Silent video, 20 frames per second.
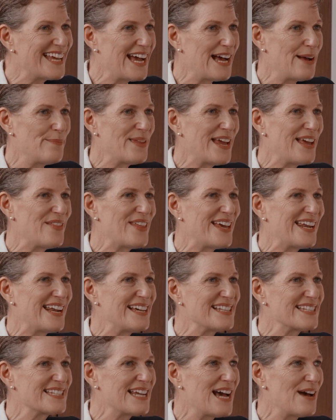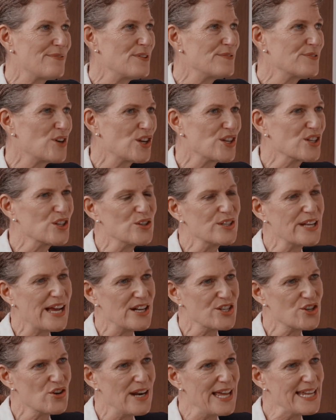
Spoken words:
and that our staff have got a good cultural